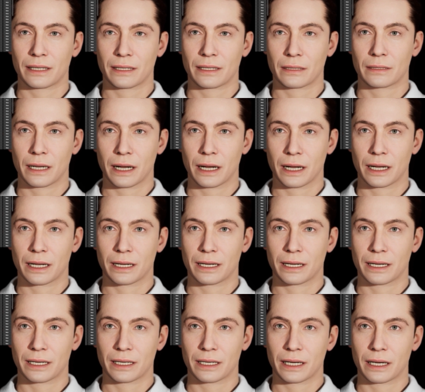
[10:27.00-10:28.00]
And then
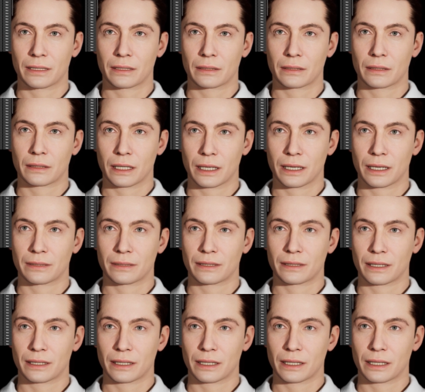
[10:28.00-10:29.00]
next time you run it, you
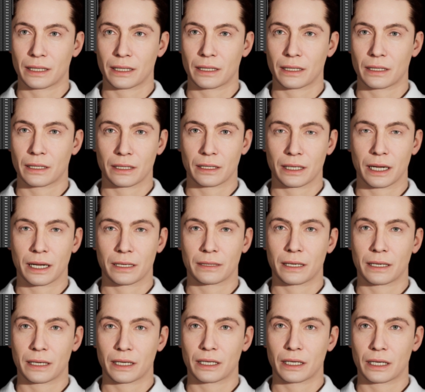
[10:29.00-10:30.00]
can click load
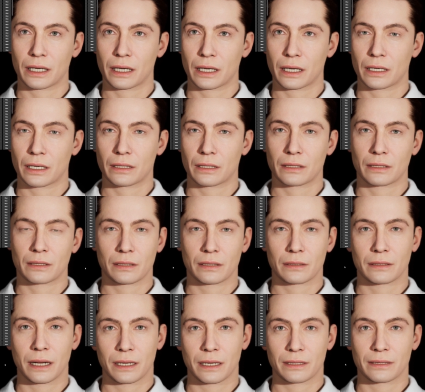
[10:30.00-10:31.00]
calibration and it loads all the
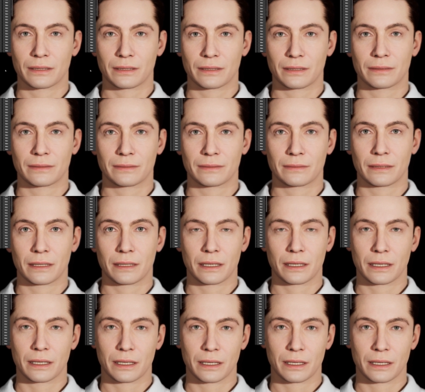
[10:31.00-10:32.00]
values.
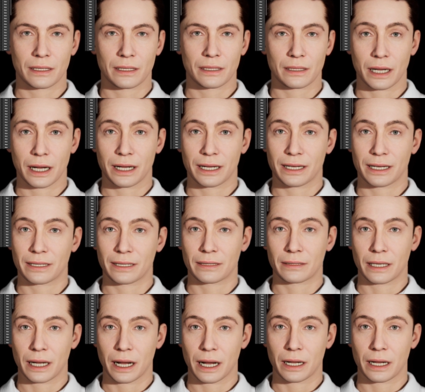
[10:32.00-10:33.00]
So that's it for
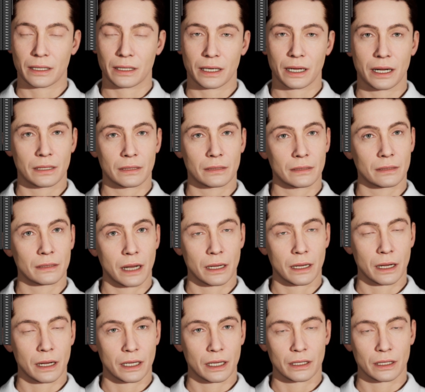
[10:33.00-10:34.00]
now. Um, I
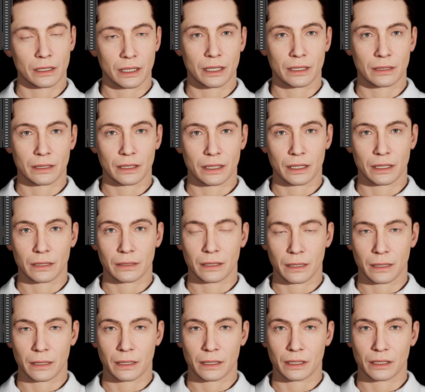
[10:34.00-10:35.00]
might do another video if
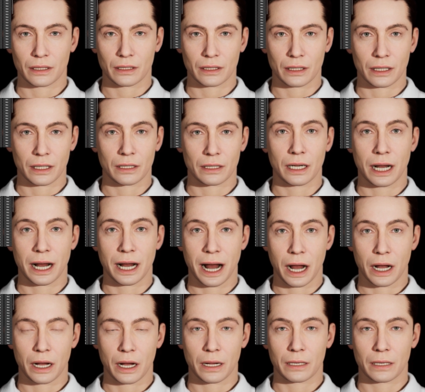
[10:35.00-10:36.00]
people are interested on
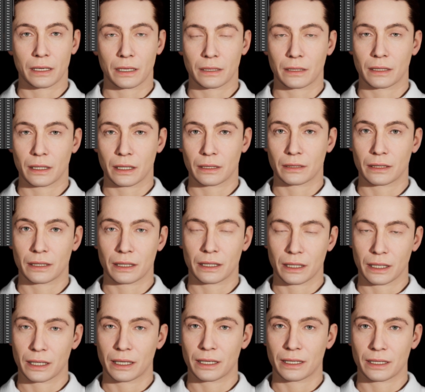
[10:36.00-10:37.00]
how I put everything
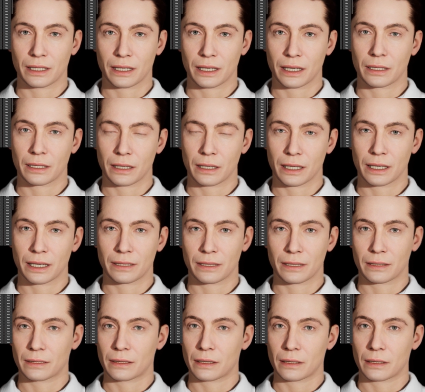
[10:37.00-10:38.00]
together and just explain some of the
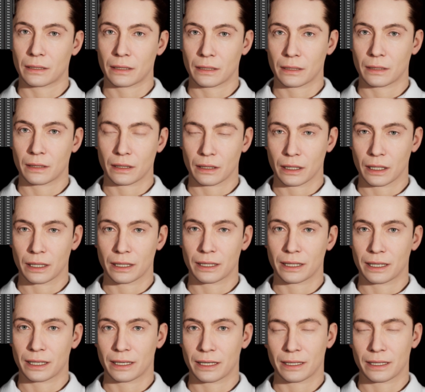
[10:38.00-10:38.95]
blueprint work that's there.